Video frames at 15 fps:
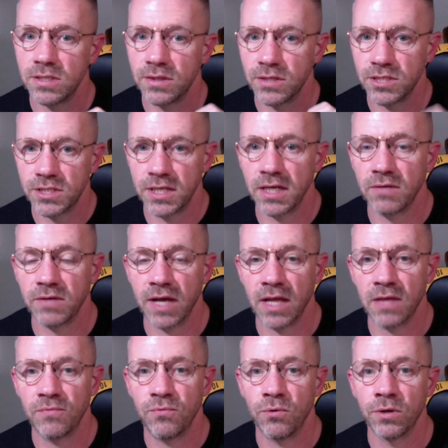the state of
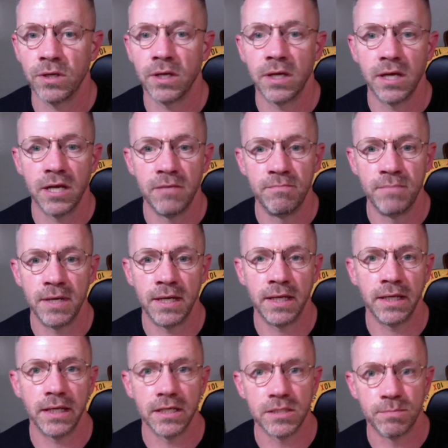California admitting
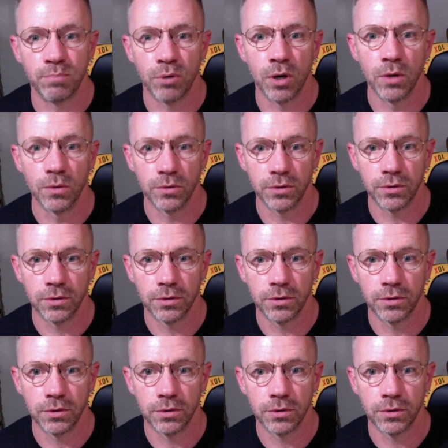it's broke.